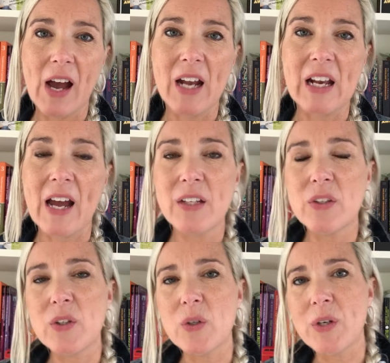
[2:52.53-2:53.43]
I like
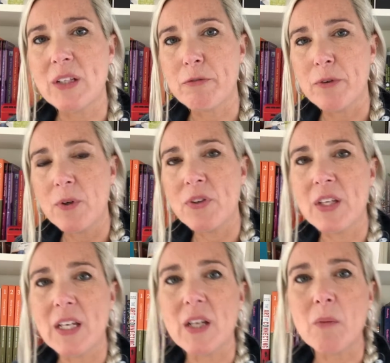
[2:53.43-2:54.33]
to do it first
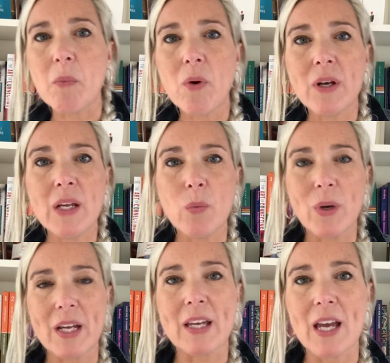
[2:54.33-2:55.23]
thing in the morning
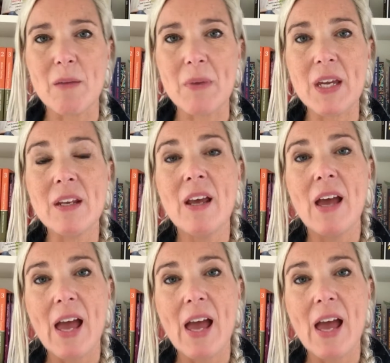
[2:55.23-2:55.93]
when I came in,